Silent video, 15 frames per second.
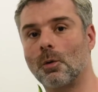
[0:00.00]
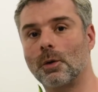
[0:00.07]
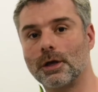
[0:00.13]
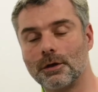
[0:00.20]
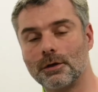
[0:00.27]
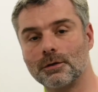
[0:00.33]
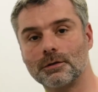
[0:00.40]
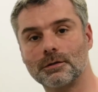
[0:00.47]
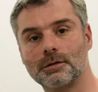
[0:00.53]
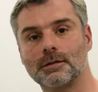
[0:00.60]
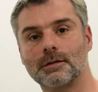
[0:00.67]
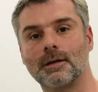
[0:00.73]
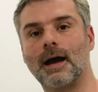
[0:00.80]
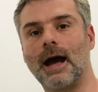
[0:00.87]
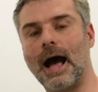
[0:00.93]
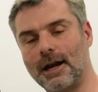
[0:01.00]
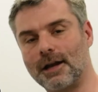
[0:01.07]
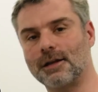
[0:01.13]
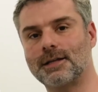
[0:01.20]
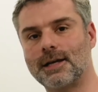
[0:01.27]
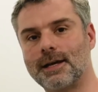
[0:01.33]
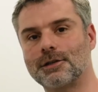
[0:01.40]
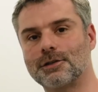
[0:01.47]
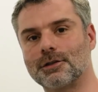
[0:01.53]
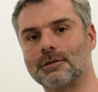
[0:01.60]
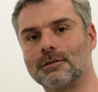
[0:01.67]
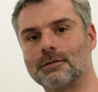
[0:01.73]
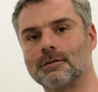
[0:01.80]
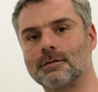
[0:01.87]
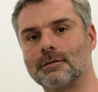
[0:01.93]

we use annotations.